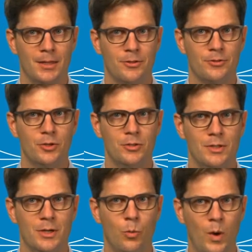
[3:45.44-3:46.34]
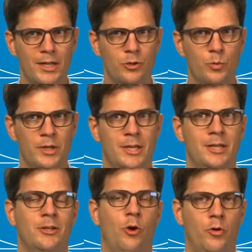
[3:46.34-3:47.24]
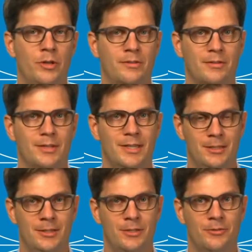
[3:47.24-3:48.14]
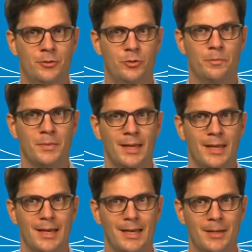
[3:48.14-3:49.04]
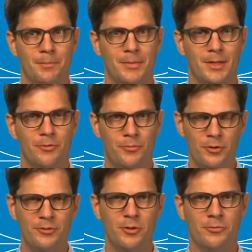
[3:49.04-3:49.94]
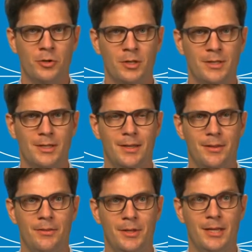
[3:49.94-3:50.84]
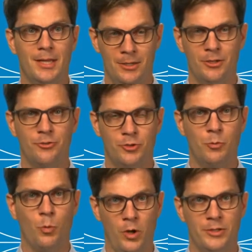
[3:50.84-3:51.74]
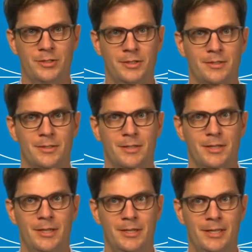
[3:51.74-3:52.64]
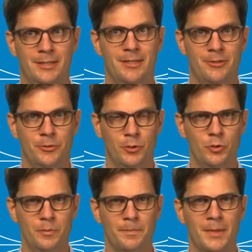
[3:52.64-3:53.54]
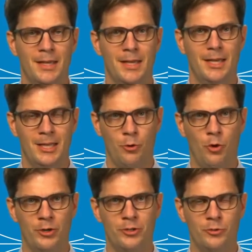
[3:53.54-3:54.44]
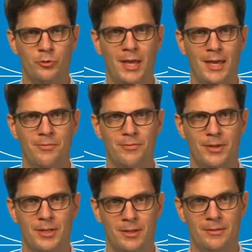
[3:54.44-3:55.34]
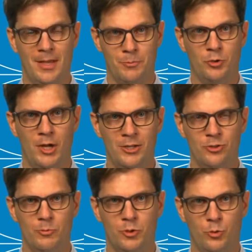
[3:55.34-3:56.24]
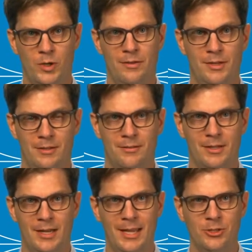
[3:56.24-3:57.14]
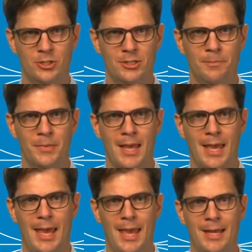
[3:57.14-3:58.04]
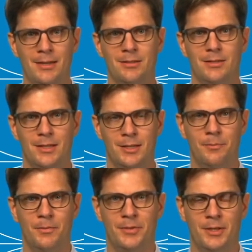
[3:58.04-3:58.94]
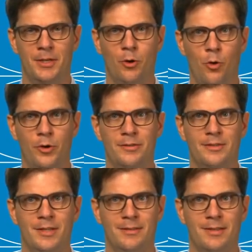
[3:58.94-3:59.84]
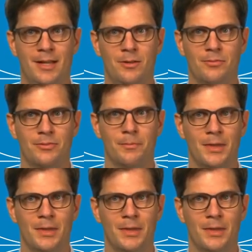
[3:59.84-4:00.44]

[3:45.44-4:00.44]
So why do we need a hoist ETSO? First of all, the industry wanted an ETSO in order to have the separation between the installation and the hoist itself.